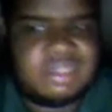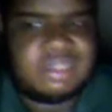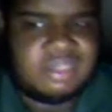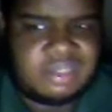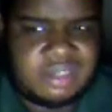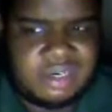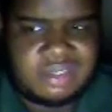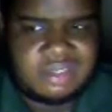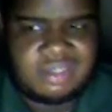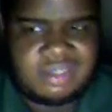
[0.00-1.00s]
see
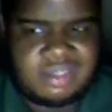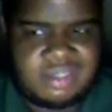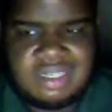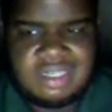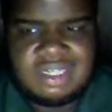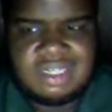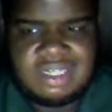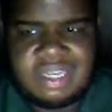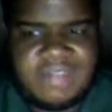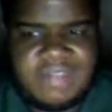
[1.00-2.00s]
ya. I want to
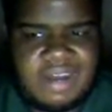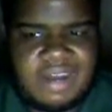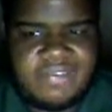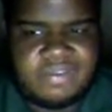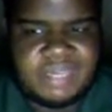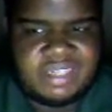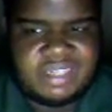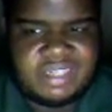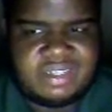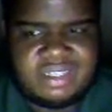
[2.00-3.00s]
know, what are your
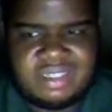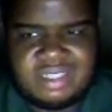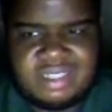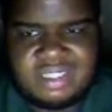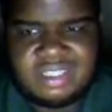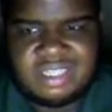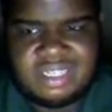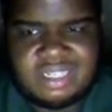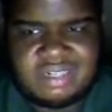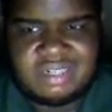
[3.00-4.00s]
thoughts?
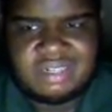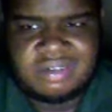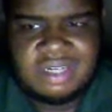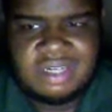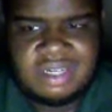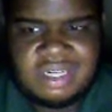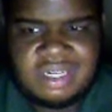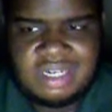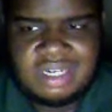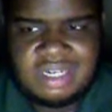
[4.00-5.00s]
I gave Alpha
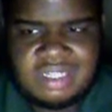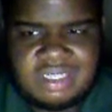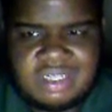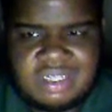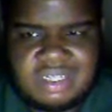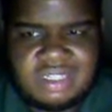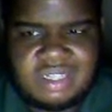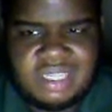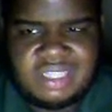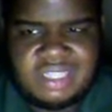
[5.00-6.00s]
Omega
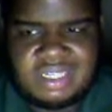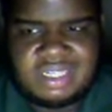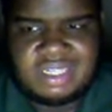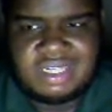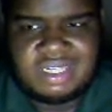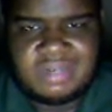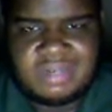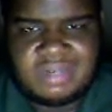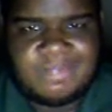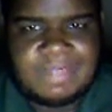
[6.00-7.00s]
the
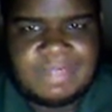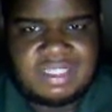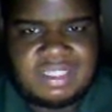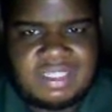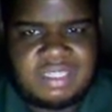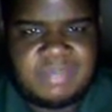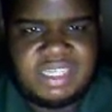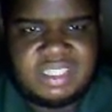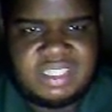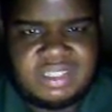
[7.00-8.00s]
link to